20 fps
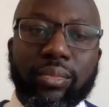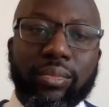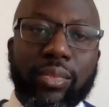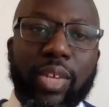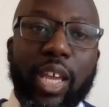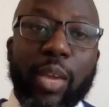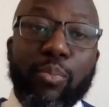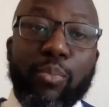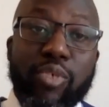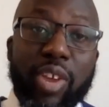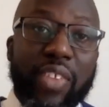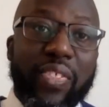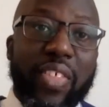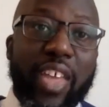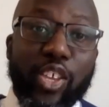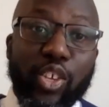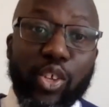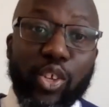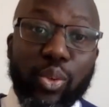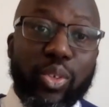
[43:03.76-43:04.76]
I pray
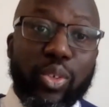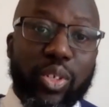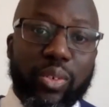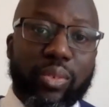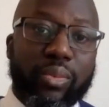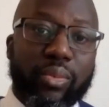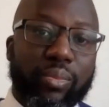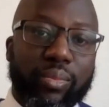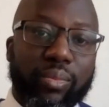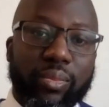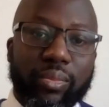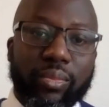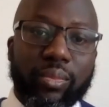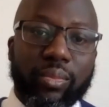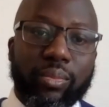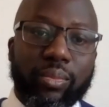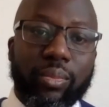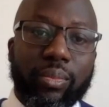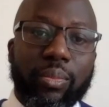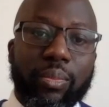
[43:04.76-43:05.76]
that you do,
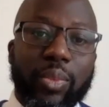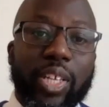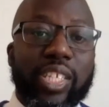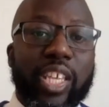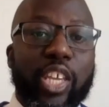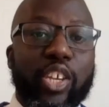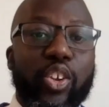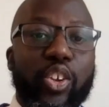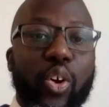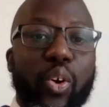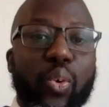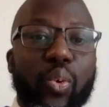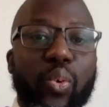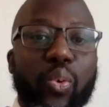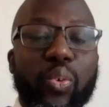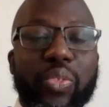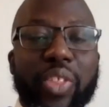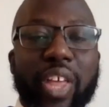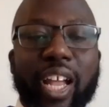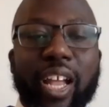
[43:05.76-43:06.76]
because I
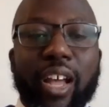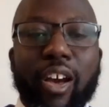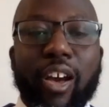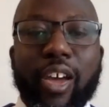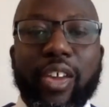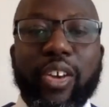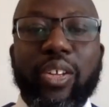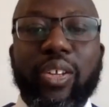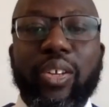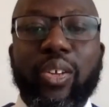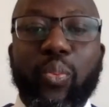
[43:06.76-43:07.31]
know that God